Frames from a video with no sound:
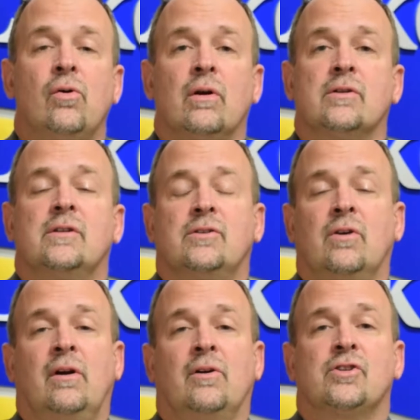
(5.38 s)
you, nurses,
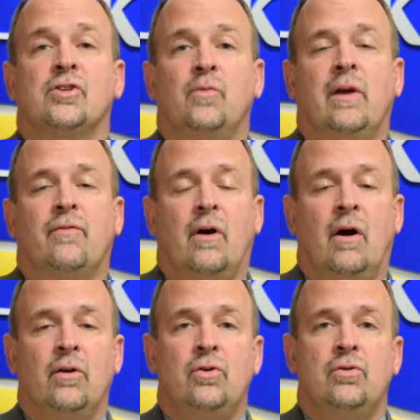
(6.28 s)
during Nurses Week for
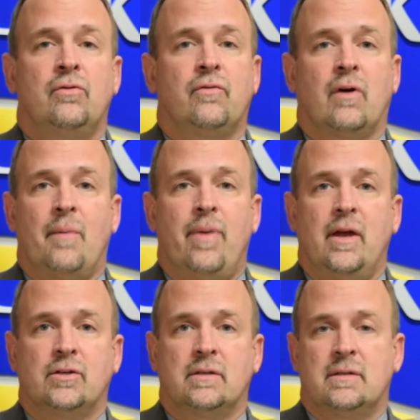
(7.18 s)
all you do for our
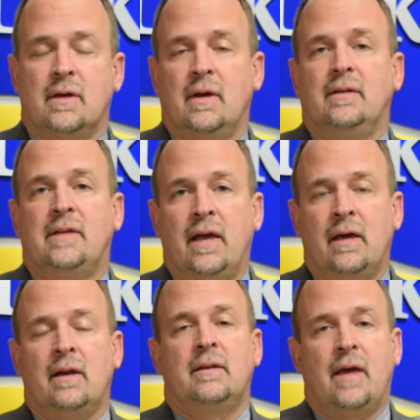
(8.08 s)
patients day
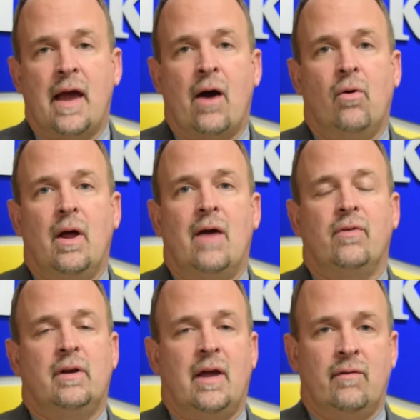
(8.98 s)
in and day out,
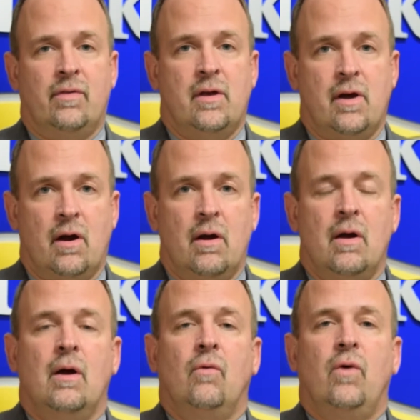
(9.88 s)
every day of the year.
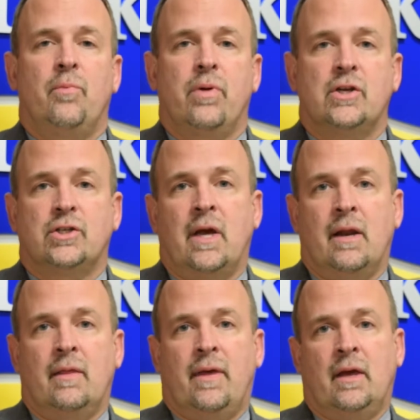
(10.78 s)
We appreciate
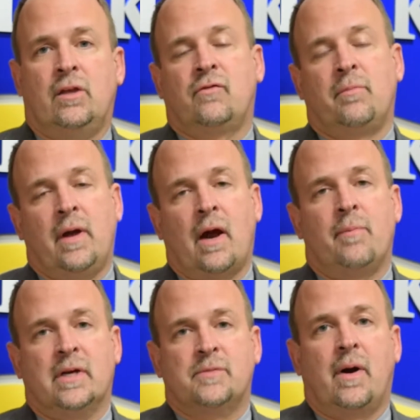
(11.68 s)
it, and thanks for being our
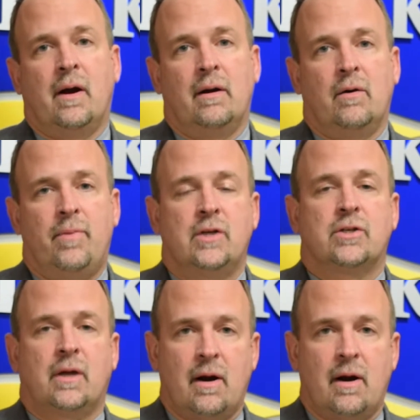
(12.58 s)
best partner in patient